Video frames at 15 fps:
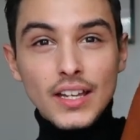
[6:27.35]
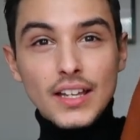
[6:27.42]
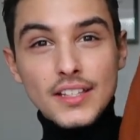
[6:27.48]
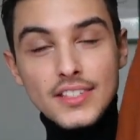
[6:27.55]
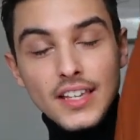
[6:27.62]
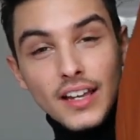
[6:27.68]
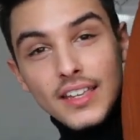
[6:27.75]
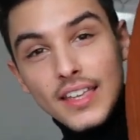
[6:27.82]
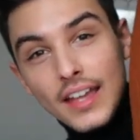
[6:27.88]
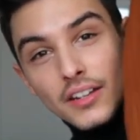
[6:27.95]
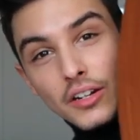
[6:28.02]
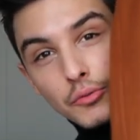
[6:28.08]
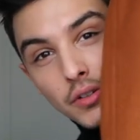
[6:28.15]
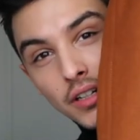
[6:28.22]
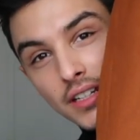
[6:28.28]
It's again
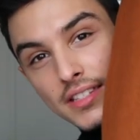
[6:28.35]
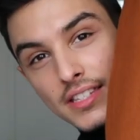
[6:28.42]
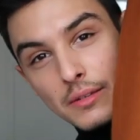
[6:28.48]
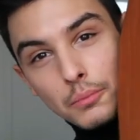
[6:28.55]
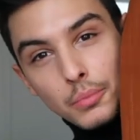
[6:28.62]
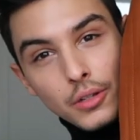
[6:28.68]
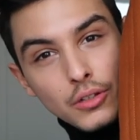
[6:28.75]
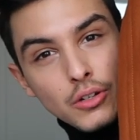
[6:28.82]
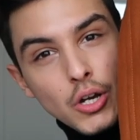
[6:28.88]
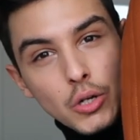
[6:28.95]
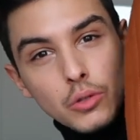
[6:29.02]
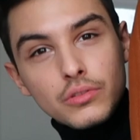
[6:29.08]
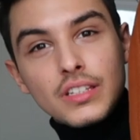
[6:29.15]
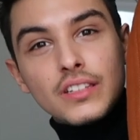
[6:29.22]
a really simple coat.